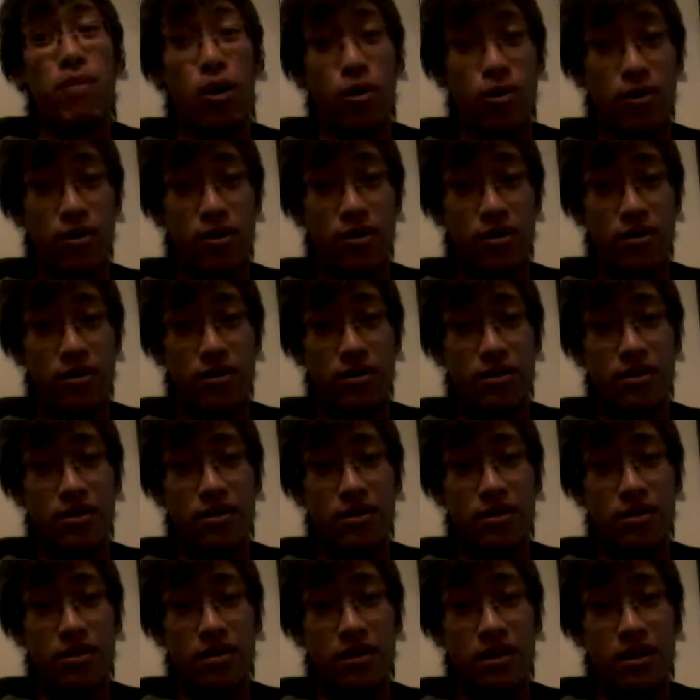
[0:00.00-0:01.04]
motor
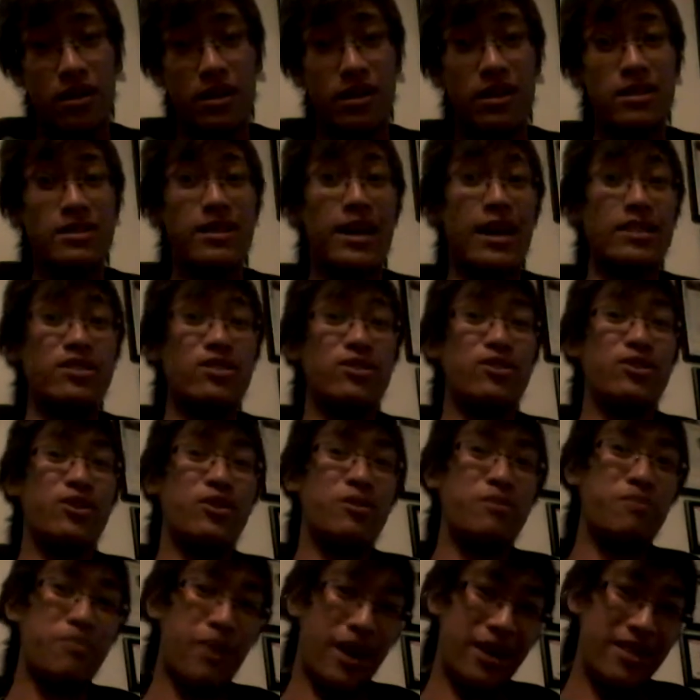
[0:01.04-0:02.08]
and then attach it to
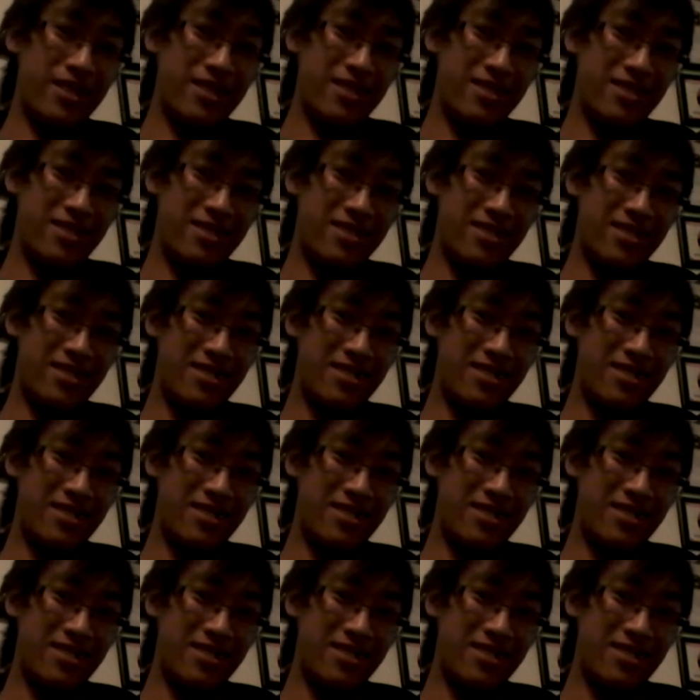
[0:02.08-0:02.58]
your bike?